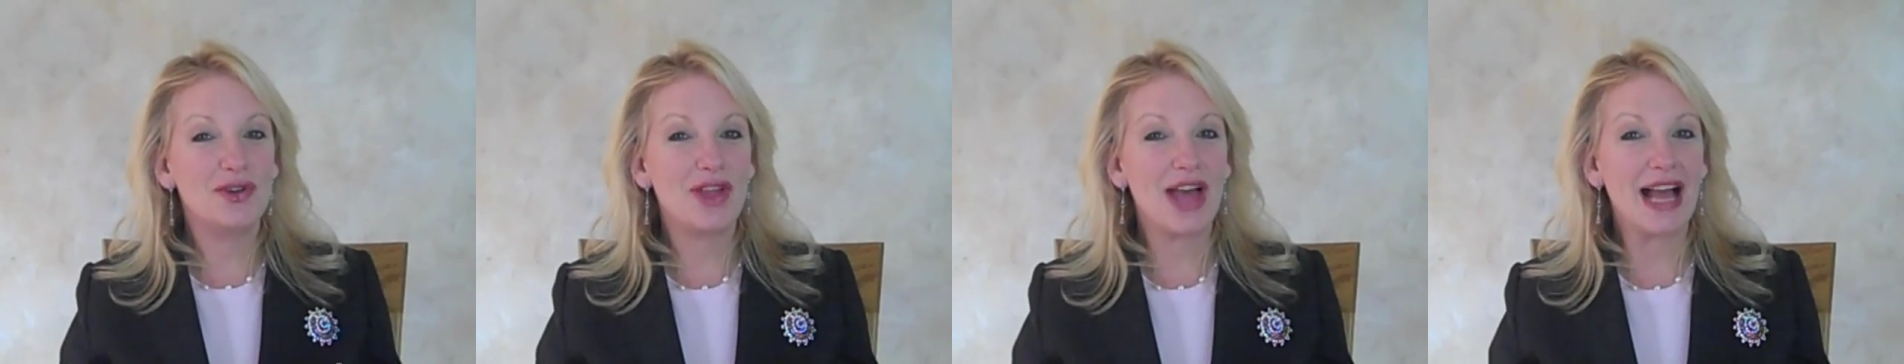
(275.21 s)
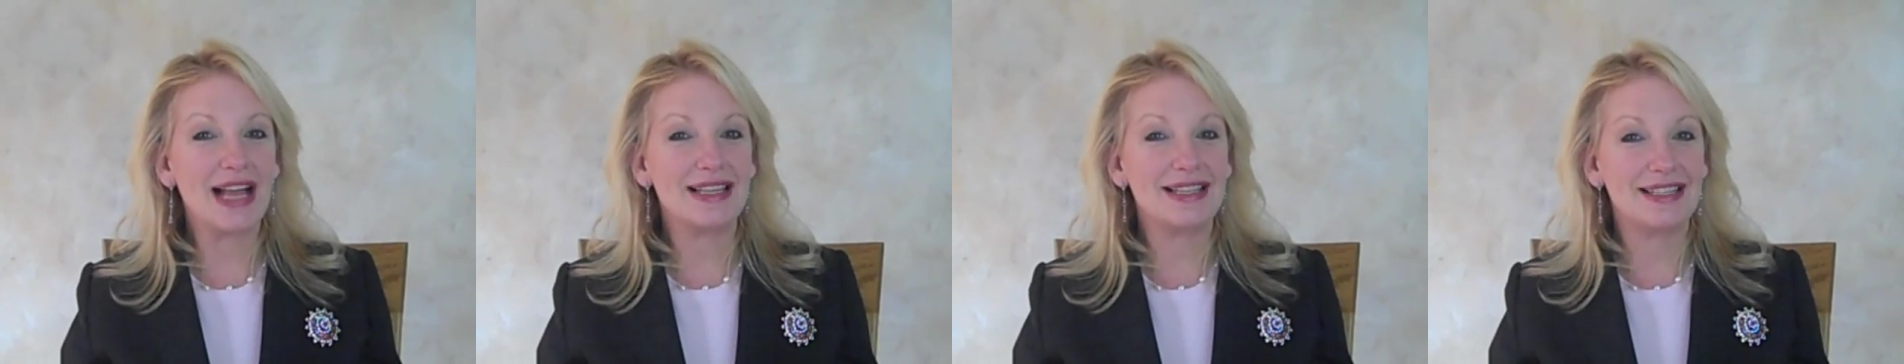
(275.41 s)

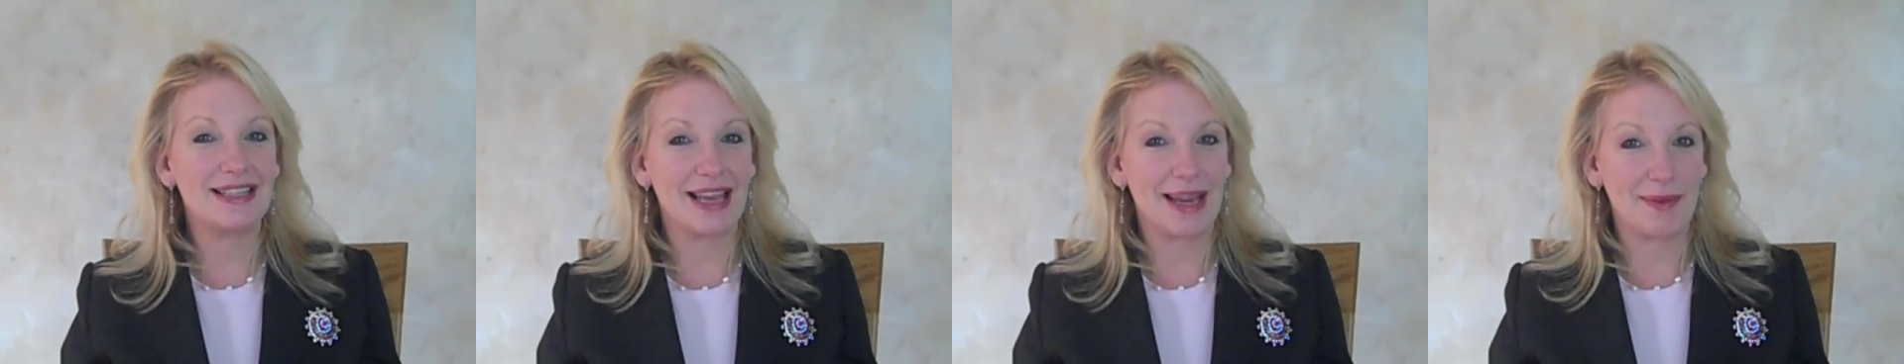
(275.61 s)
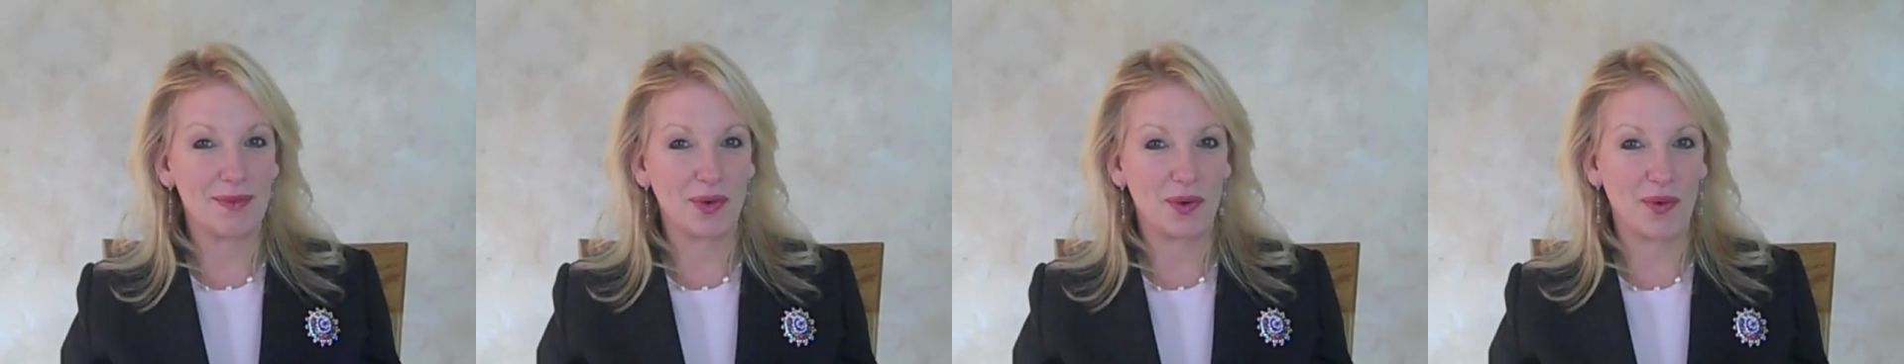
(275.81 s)
that
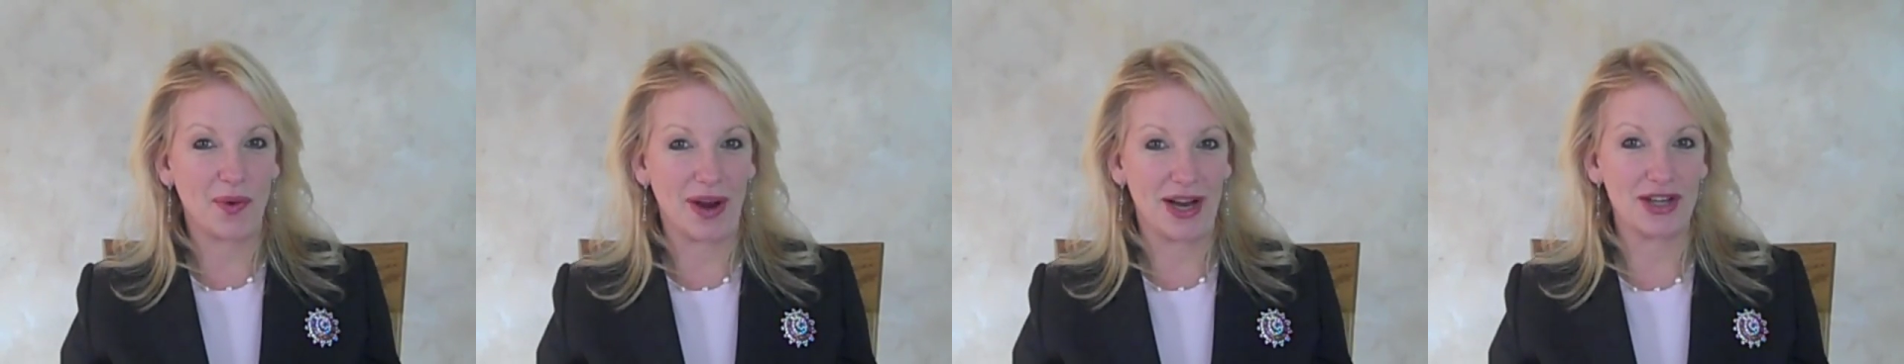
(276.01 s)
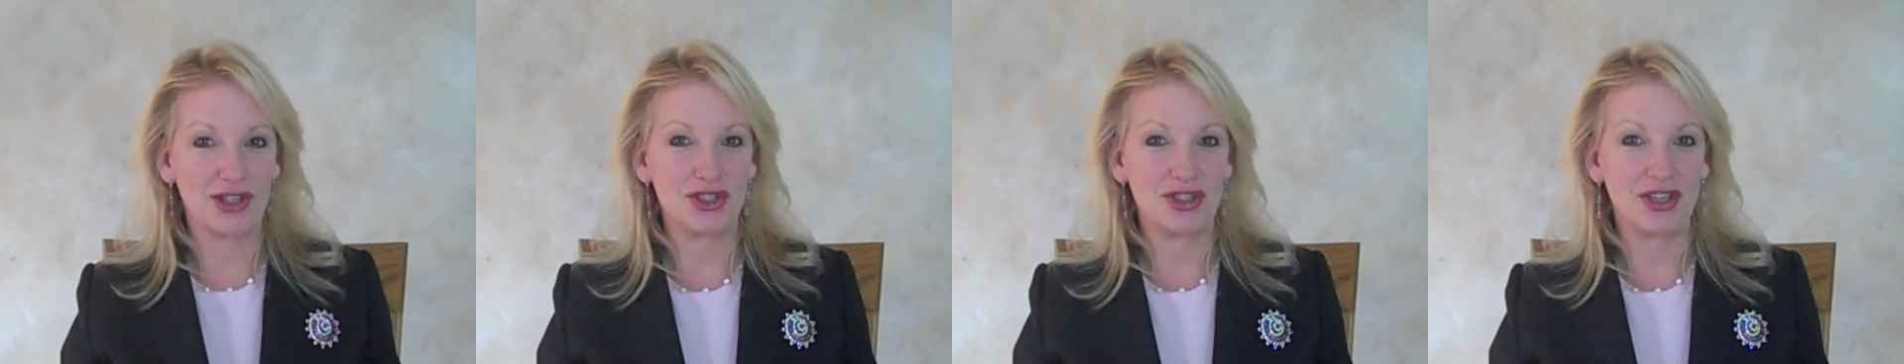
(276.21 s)
same
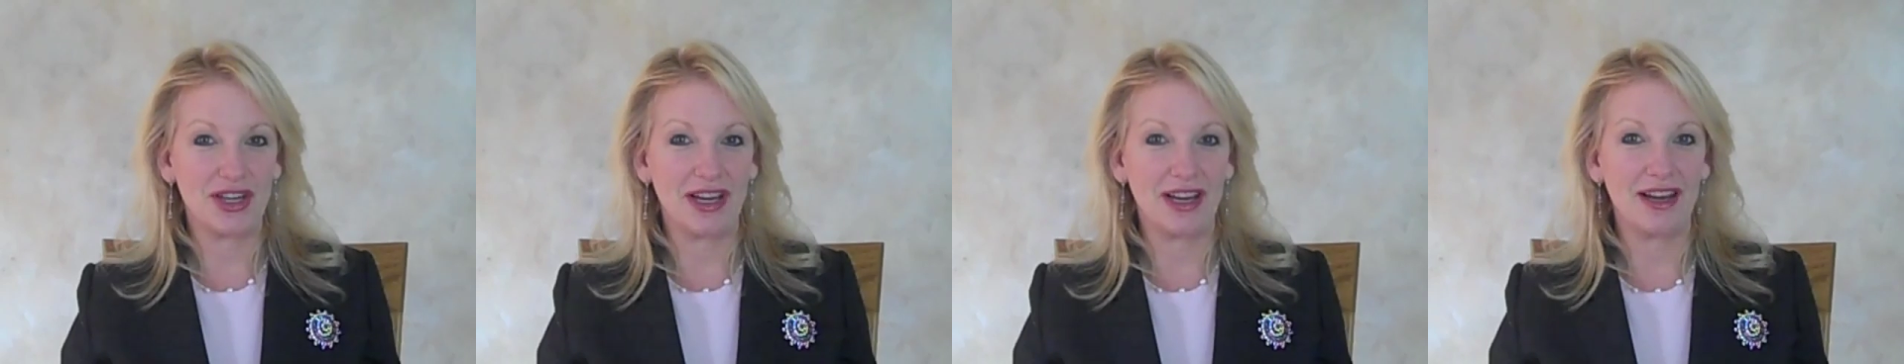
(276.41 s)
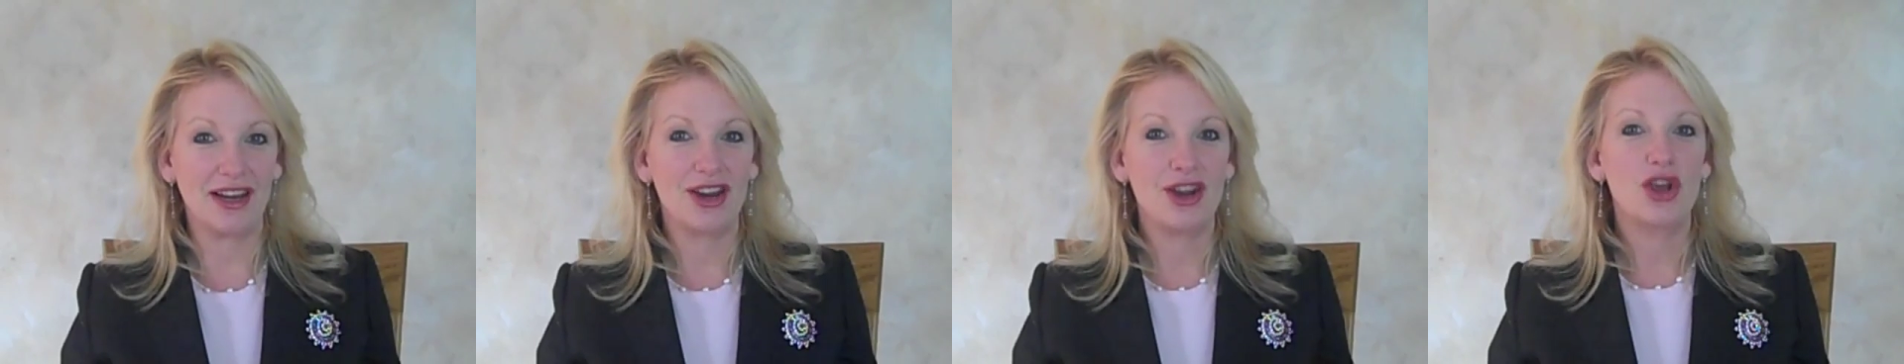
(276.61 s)

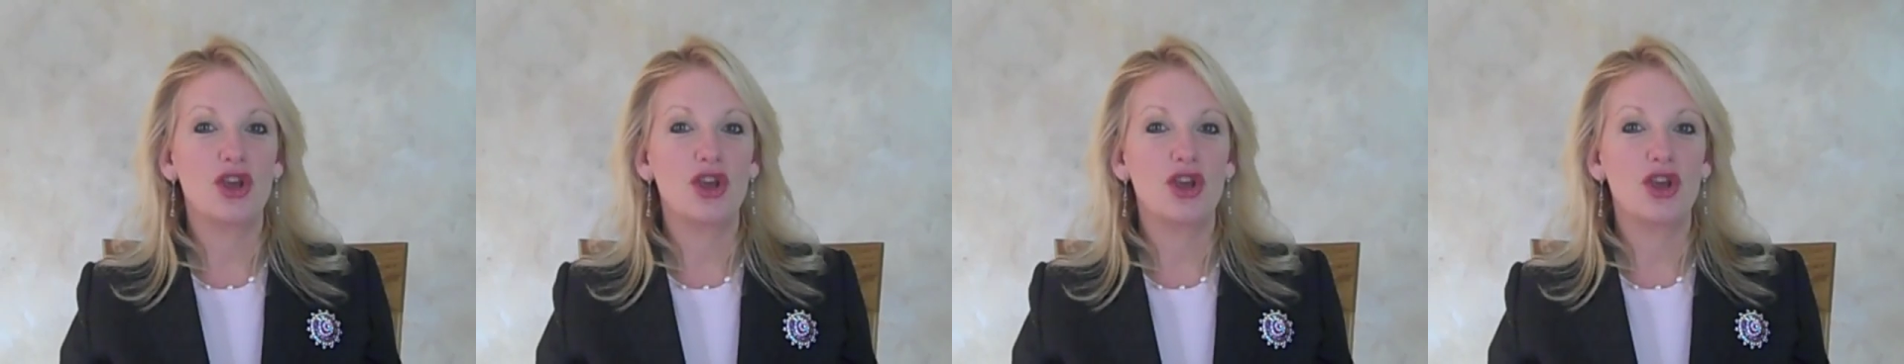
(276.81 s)
question,